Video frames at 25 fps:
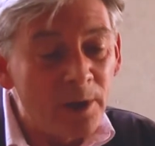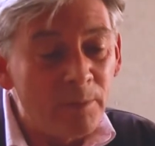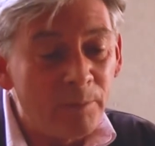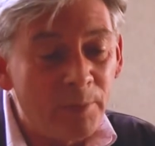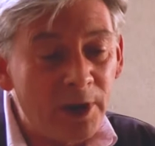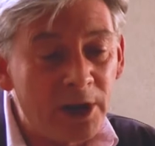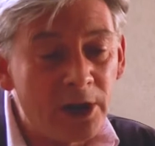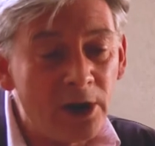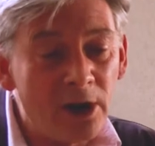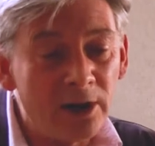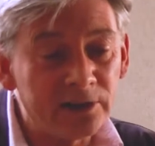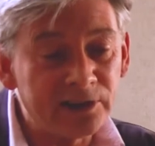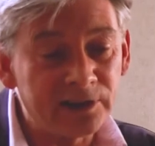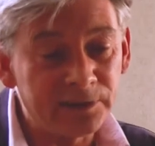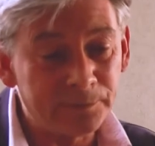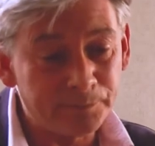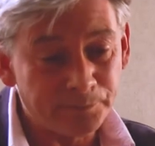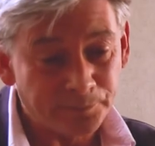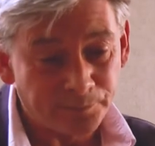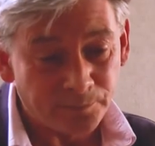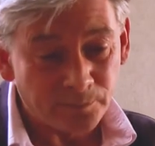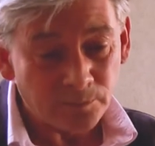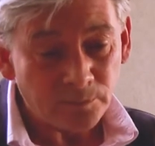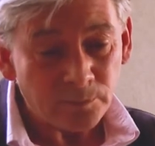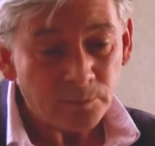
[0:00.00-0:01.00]
because
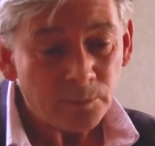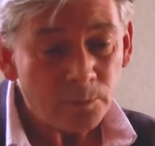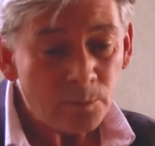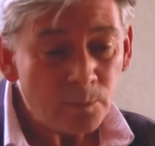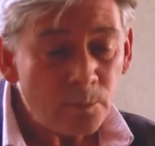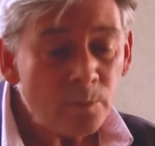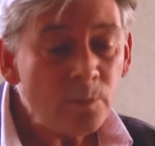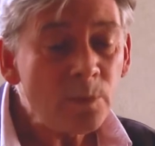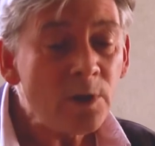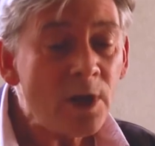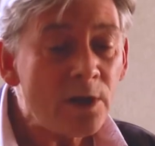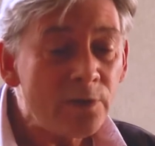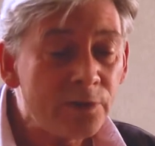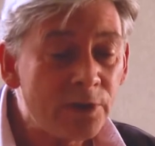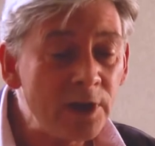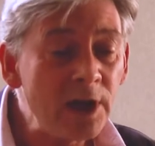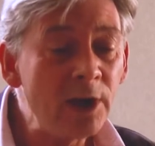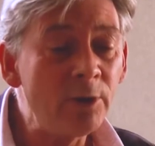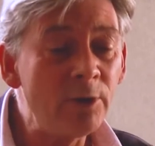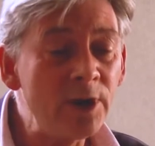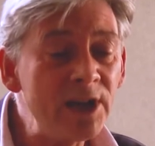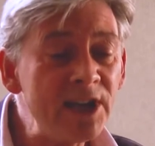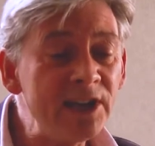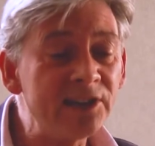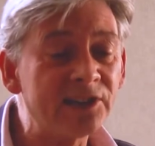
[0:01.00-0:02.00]

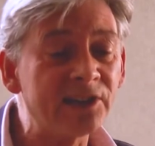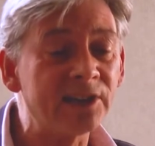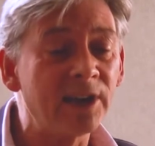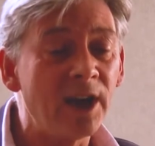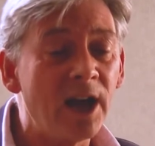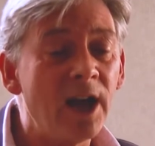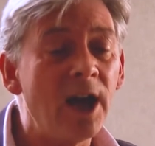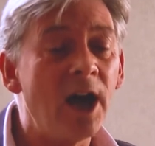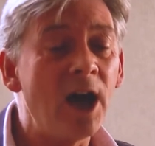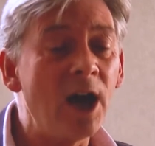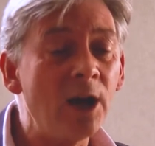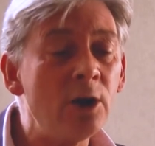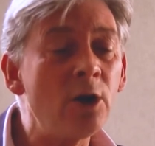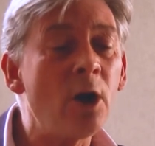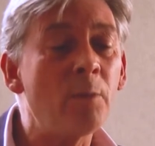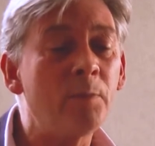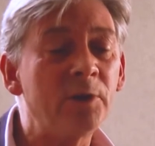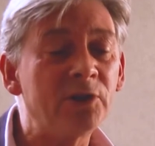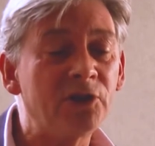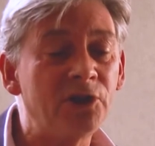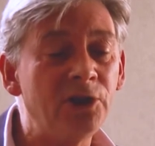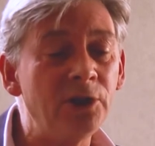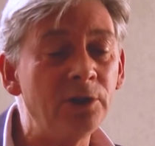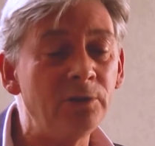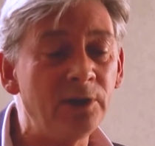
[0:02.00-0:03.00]
there is an
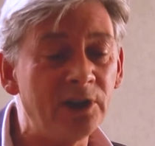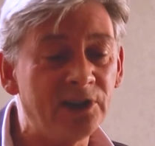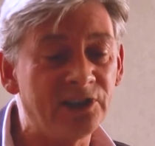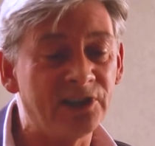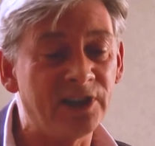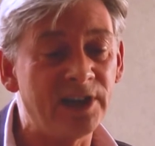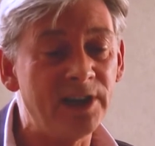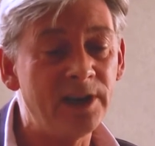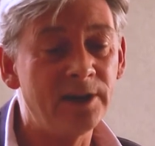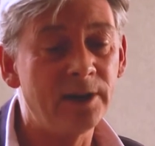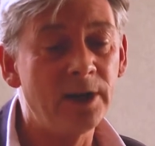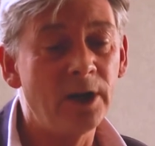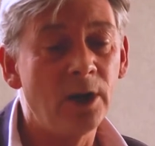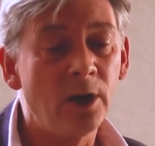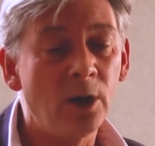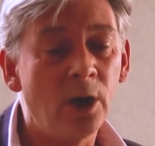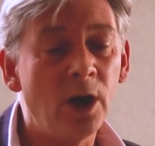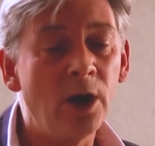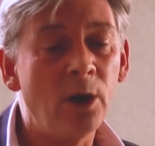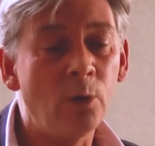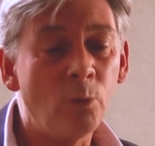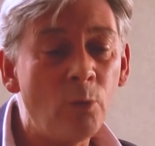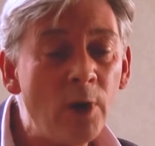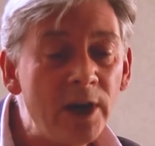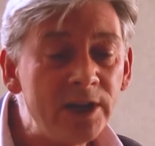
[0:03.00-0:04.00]
opportunity
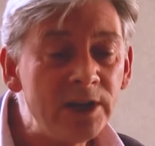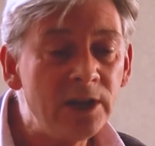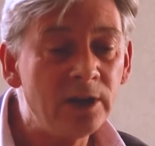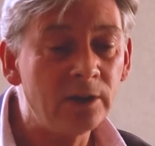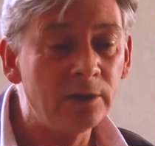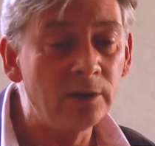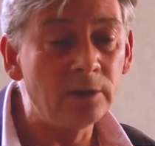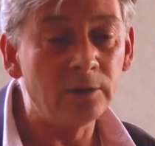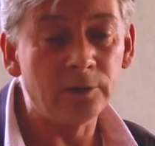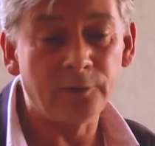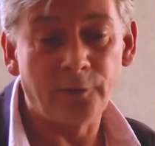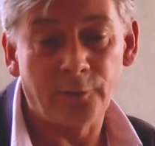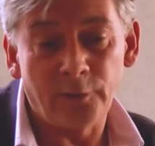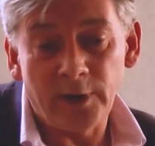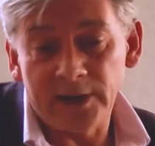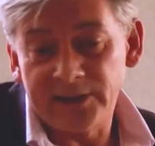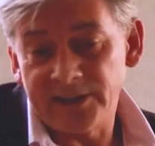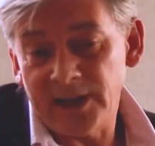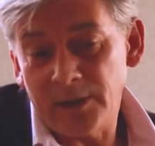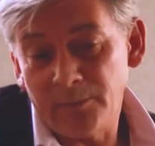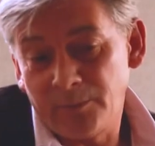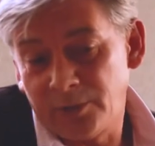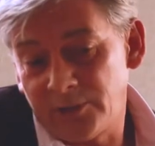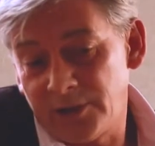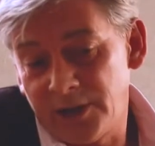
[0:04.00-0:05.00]
when you look, for
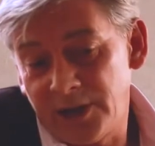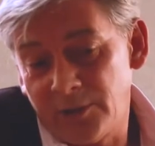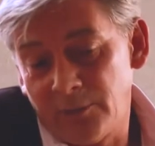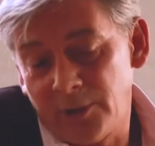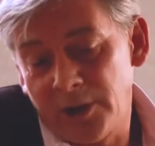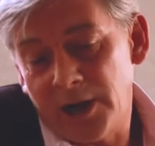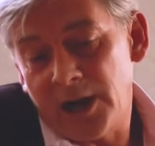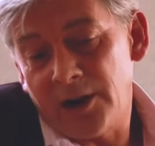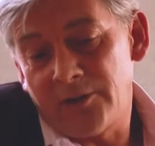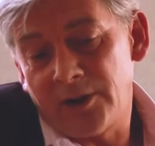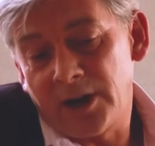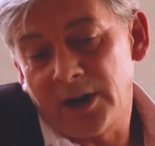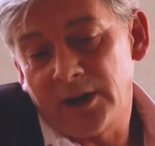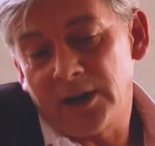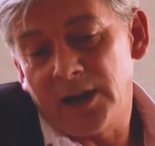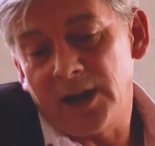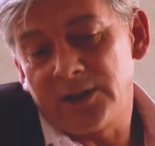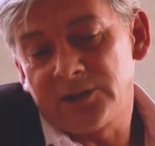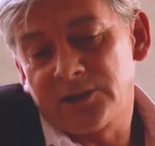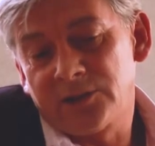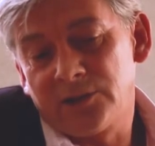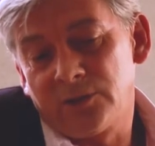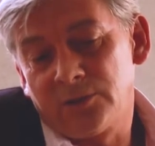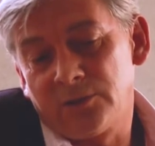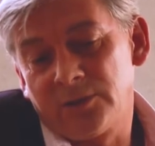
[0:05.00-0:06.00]
example, here we are in
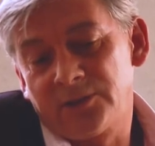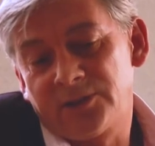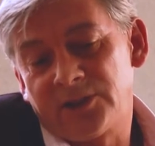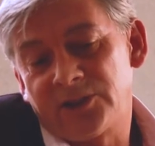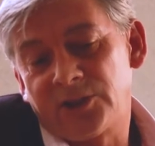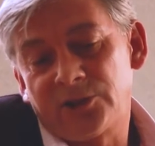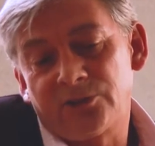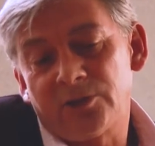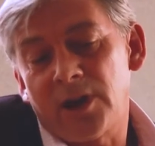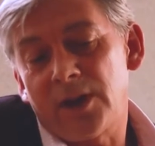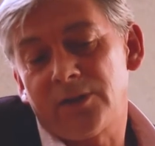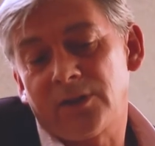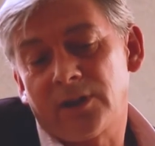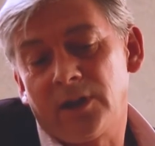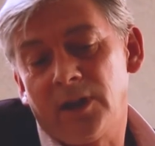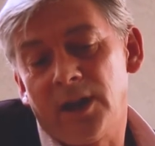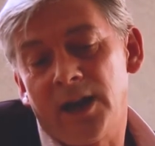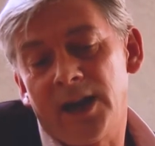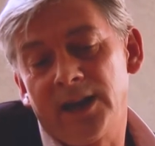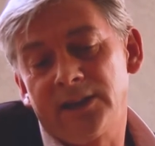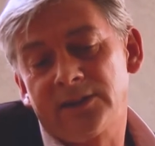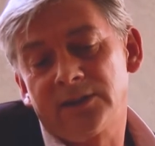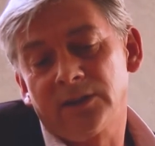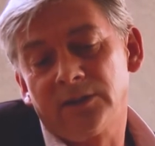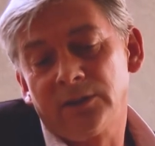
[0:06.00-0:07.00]
Glasgow, the
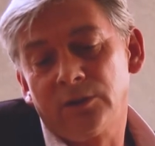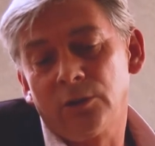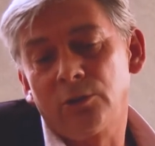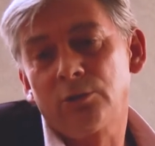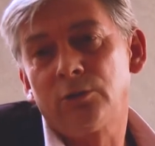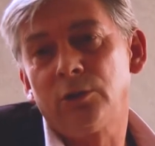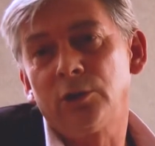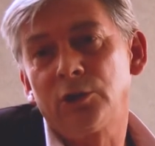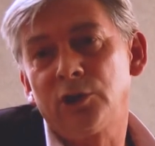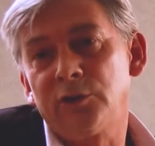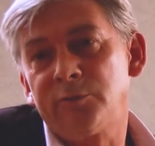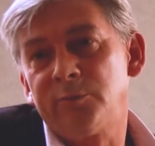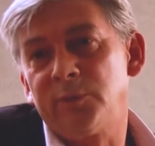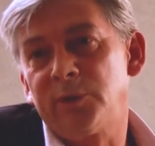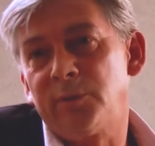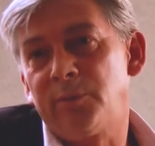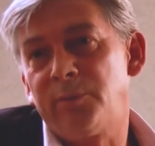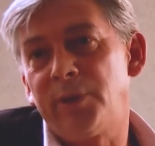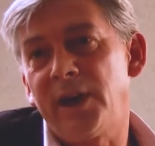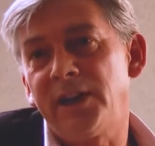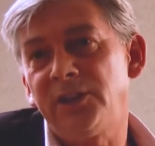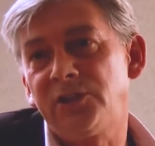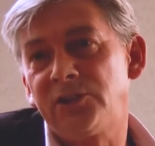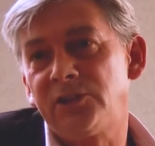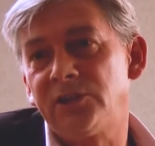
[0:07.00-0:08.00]
Strathclyde Local Government
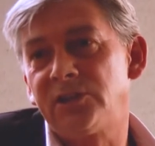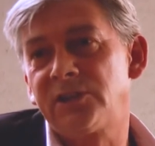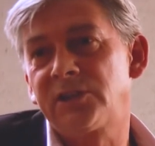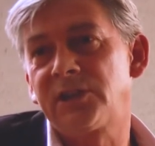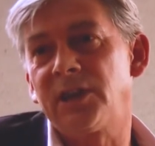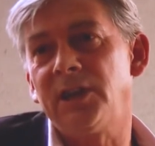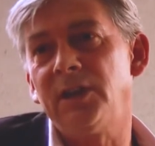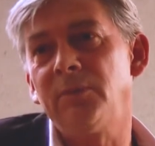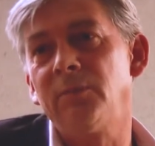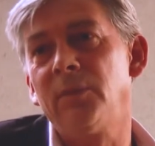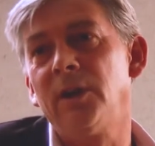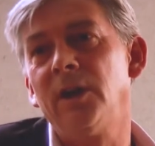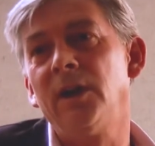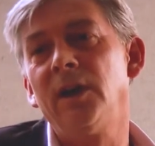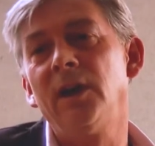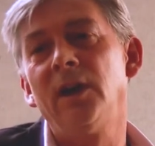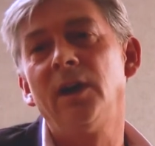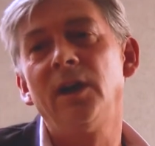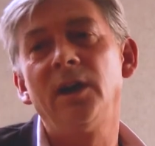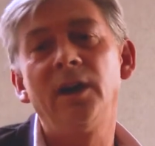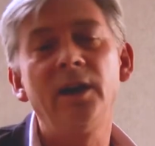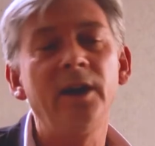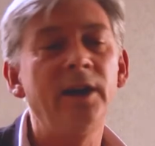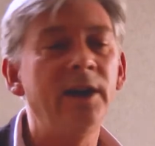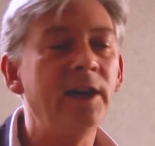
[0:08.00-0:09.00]
Pension Scheme
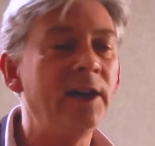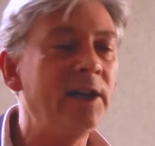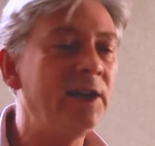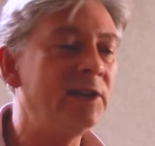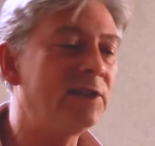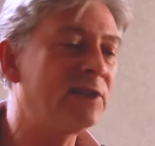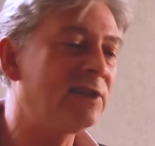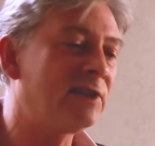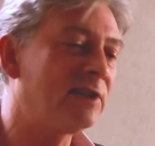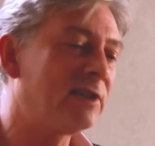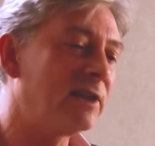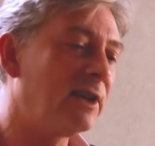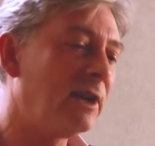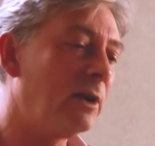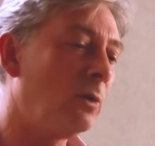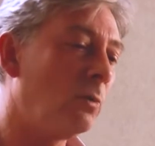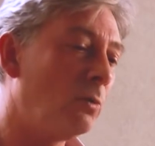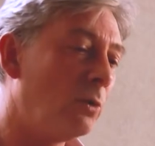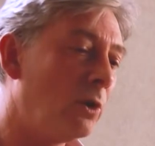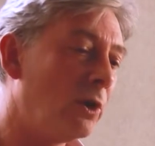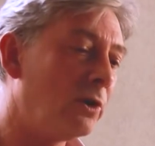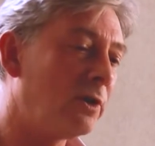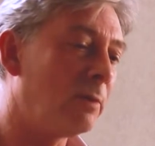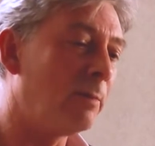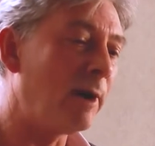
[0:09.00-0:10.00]
is
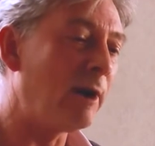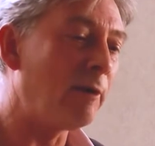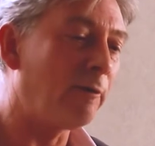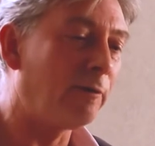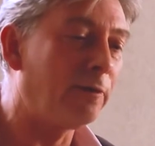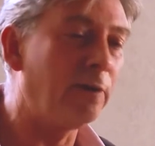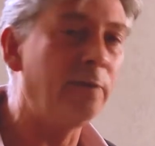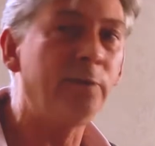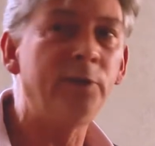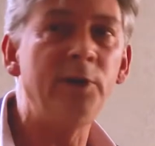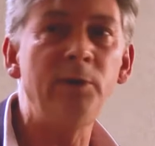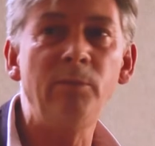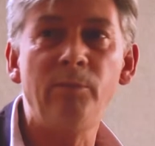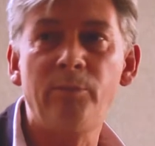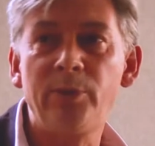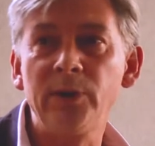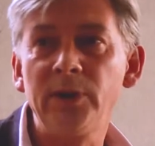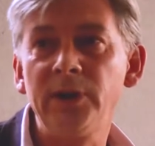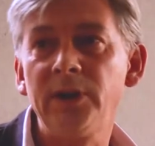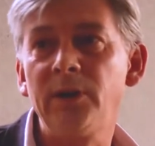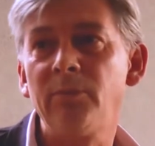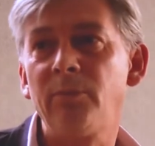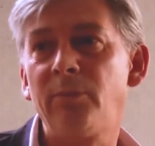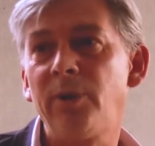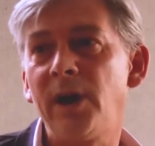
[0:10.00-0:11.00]
worth about £15
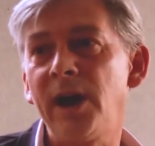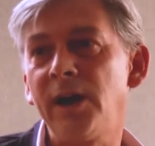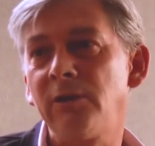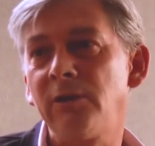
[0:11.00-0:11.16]
billion